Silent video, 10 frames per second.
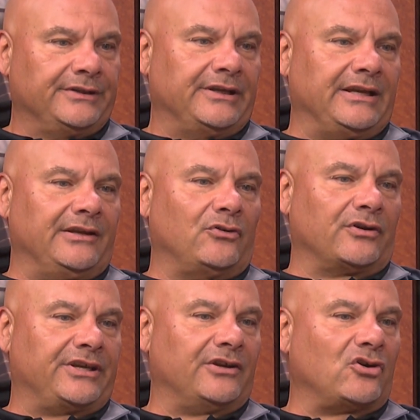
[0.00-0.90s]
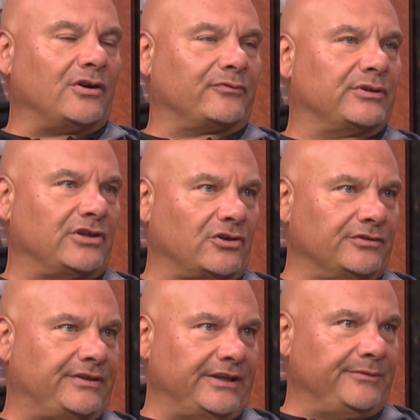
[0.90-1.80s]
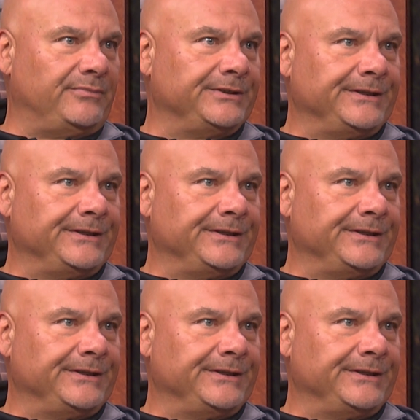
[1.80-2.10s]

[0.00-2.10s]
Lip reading: and our kickoff return team.